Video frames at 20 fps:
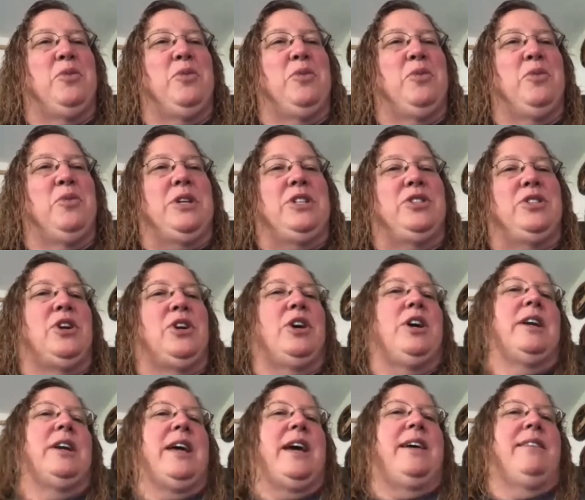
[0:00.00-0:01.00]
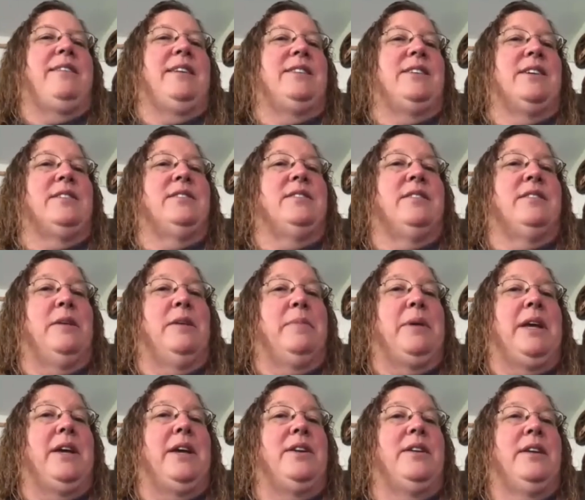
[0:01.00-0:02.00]
We saw it at the Ducks
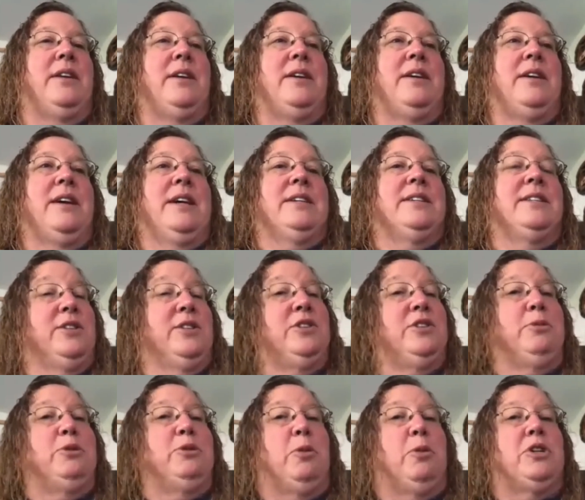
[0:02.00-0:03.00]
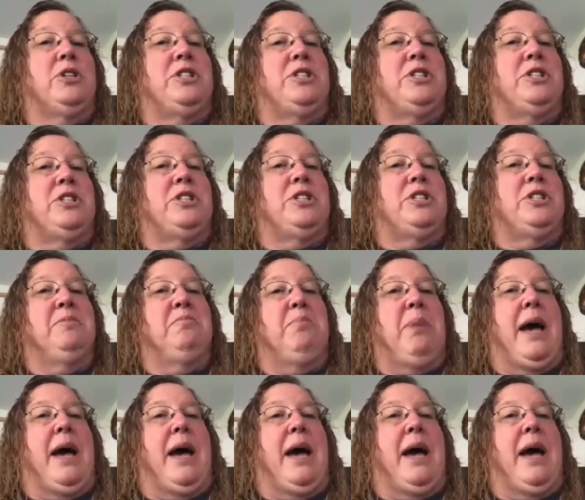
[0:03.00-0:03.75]
Unlimited Steel Timber Sports Series.